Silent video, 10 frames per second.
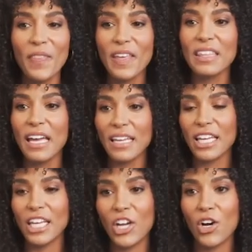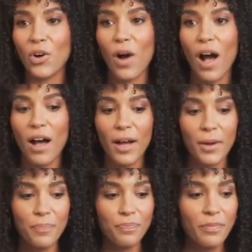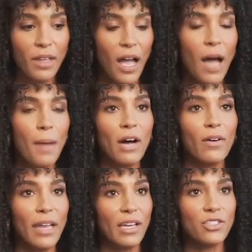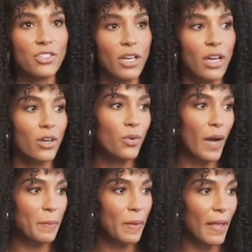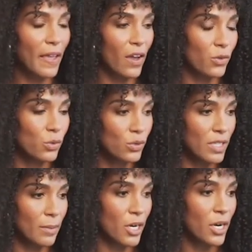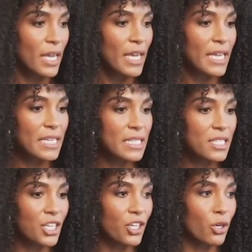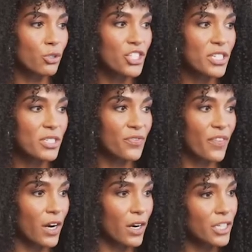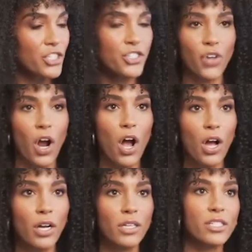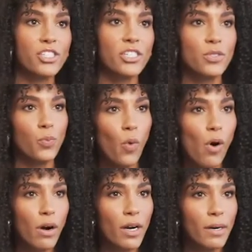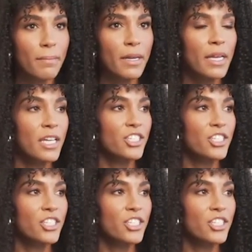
thing that you know um, about Angela, who I play on Cruel Summer, is you know she's very strong. She's warm.